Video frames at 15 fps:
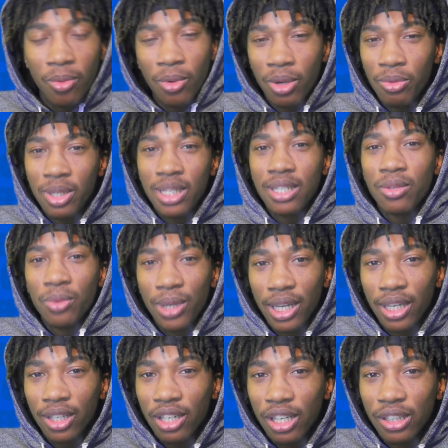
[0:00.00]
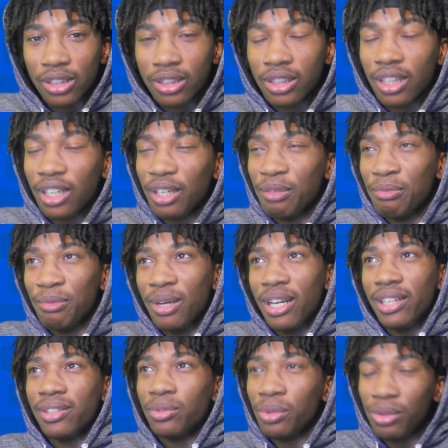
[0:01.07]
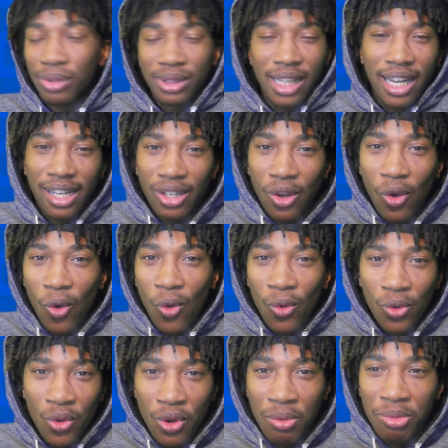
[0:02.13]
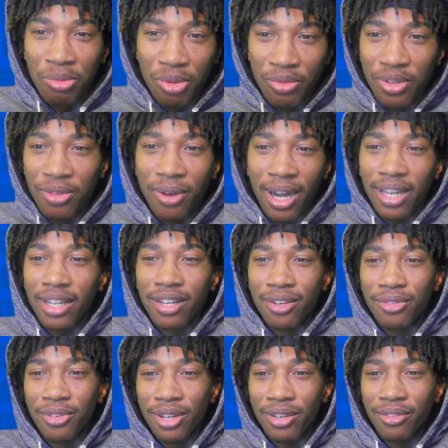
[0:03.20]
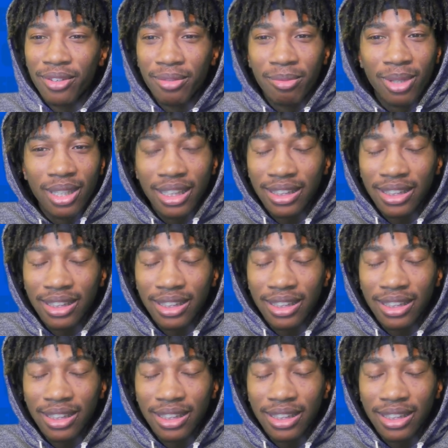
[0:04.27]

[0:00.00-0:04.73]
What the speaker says: Well, we didn't curse, but we recited the whole Norbit movie right there in front of her, bro.